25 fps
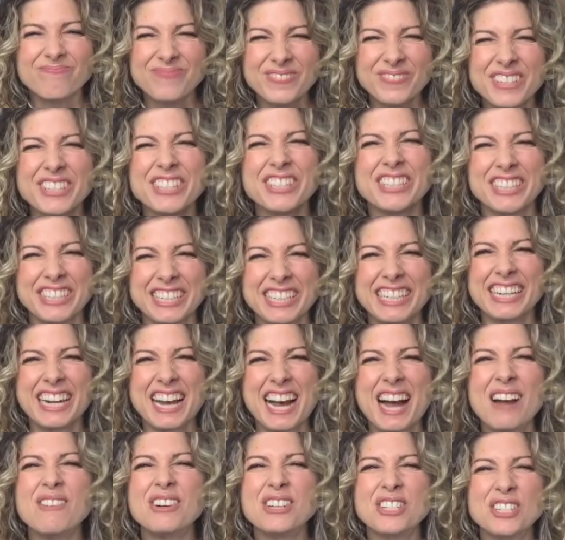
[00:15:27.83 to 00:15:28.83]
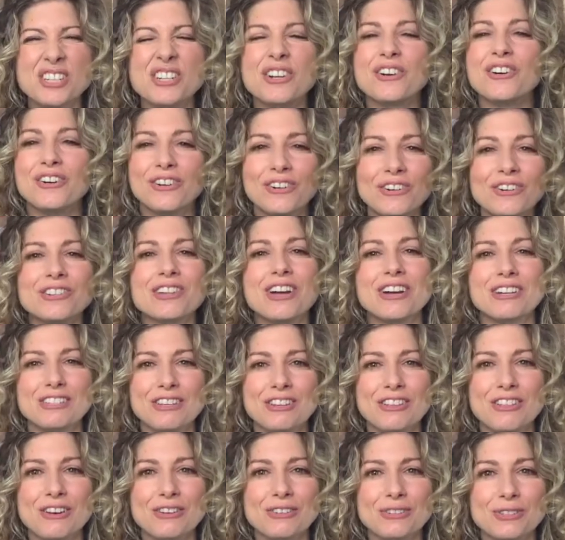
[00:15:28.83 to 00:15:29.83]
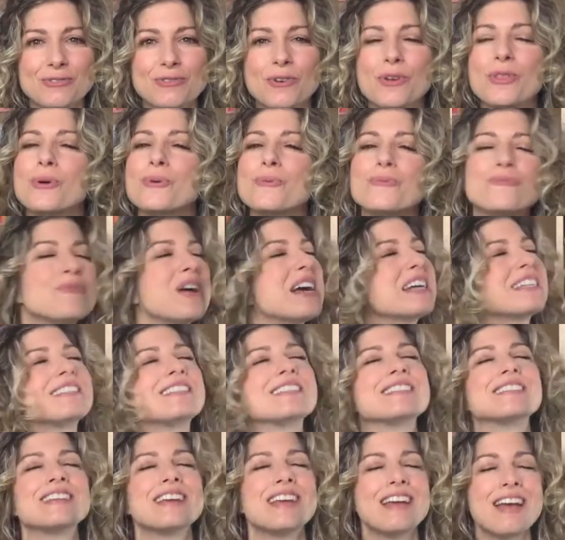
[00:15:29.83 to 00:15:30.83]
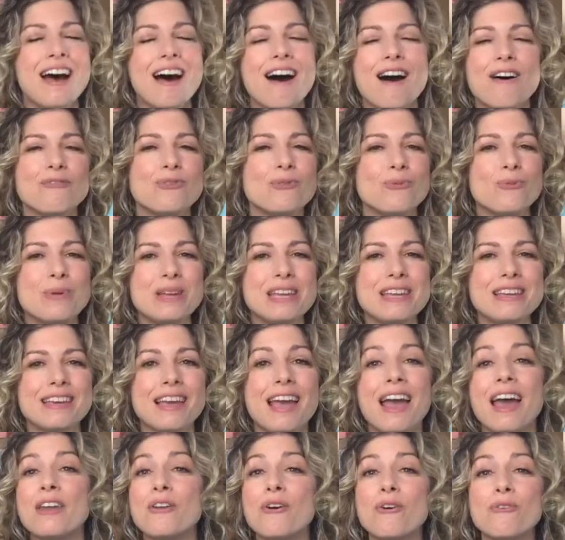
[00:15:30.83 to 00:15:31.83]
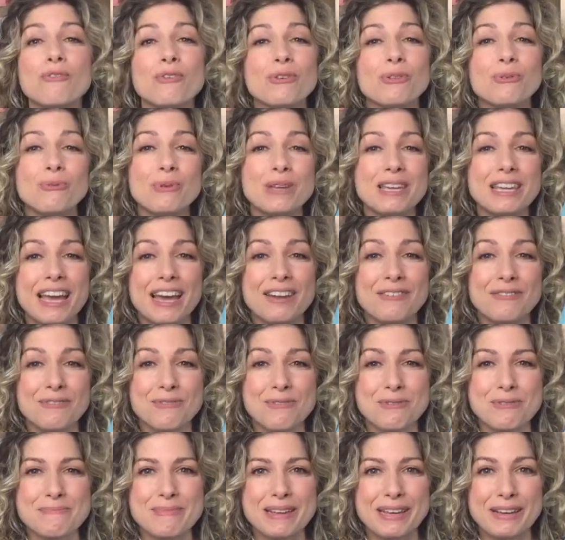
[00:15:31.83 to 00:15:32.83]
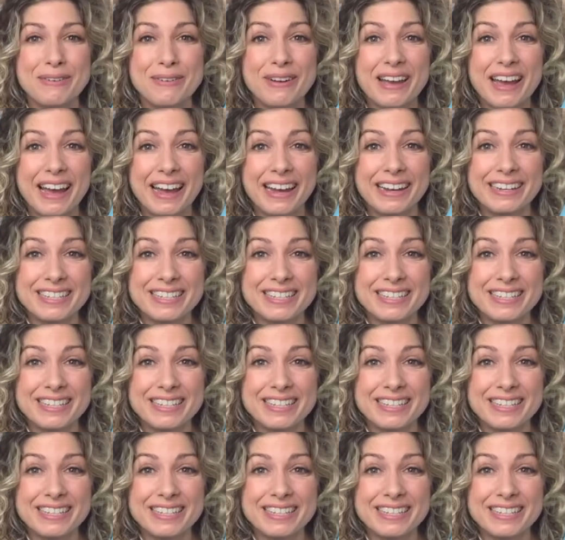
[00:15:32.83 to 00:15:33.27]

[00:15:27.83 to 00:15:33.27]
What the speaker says: Good. I want you to hold on to those for the rest of the week and over the weekend for me, okay?